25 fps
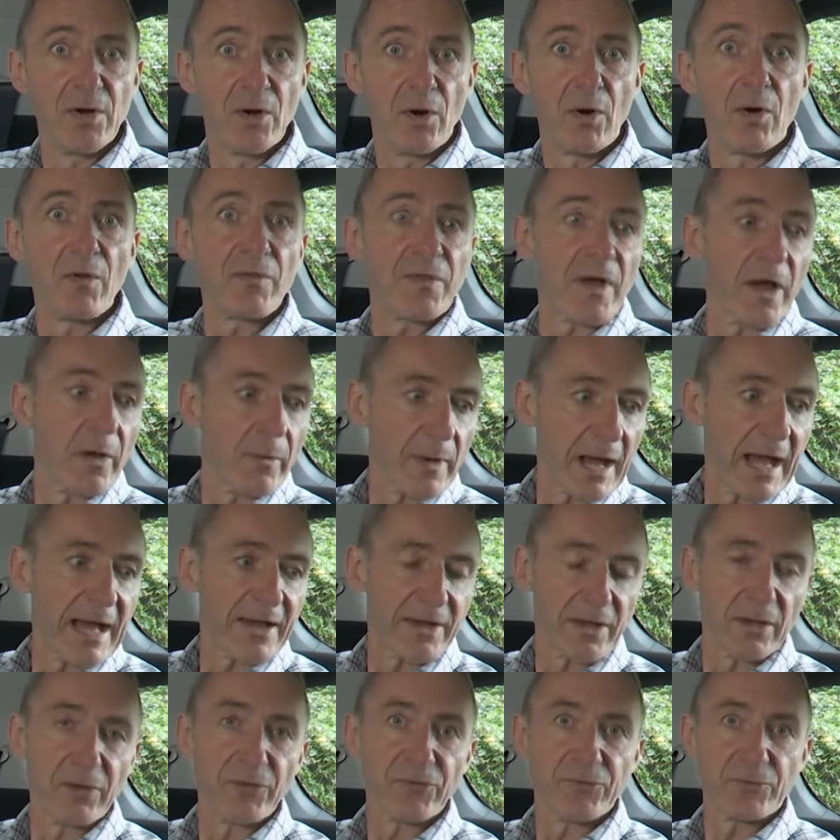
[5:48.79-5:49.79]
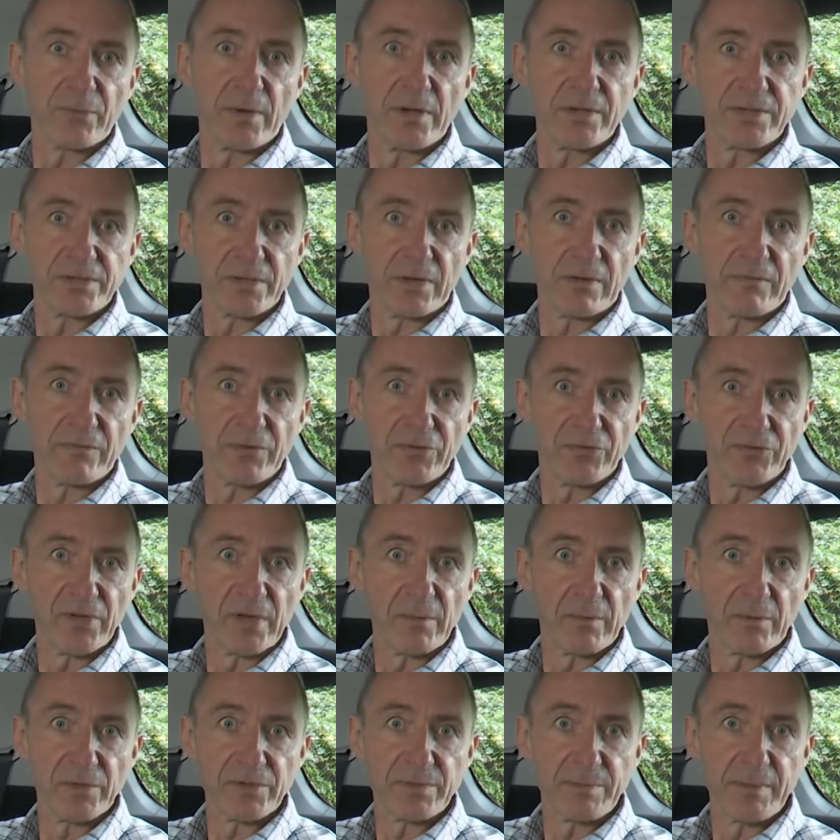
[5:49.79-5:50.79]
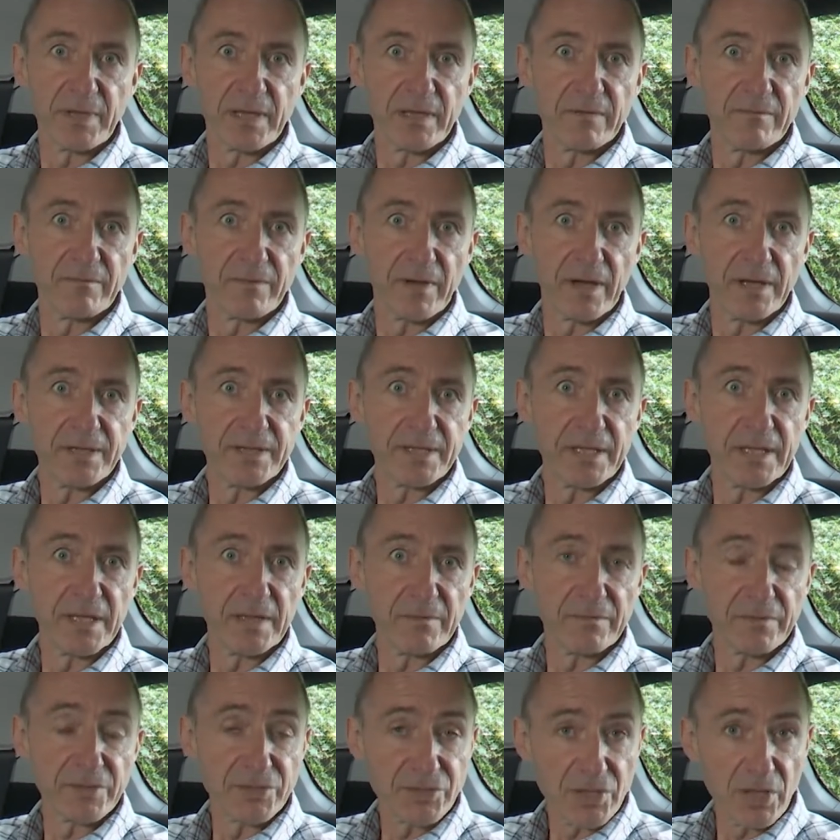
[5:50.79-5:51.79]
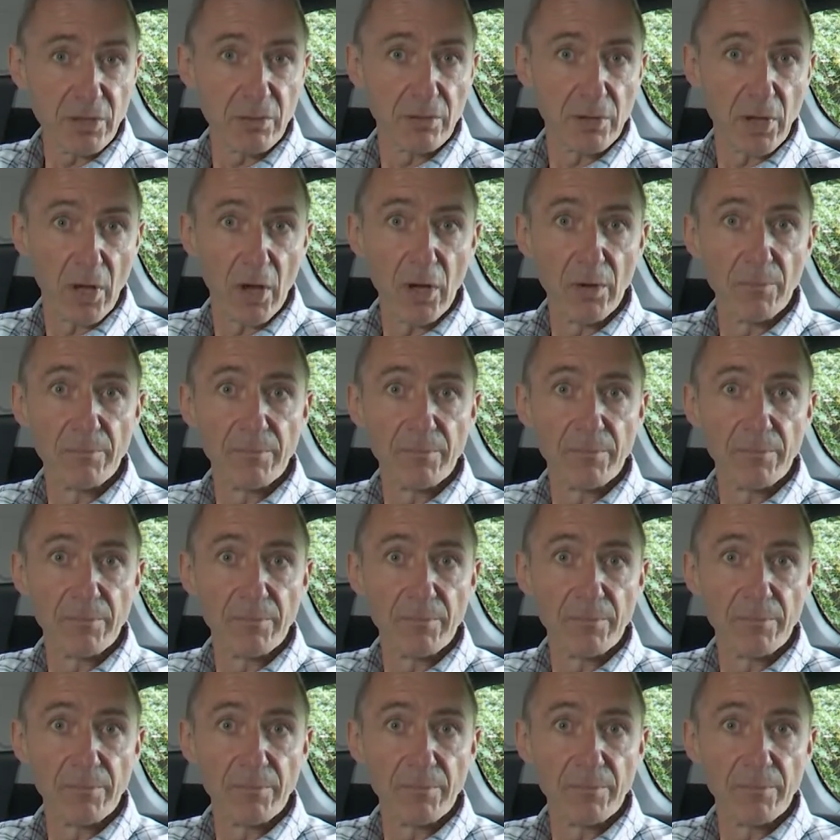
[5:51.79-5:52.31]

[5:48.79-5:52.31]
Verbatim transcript: although adults won't obviously want to be confined here for too long.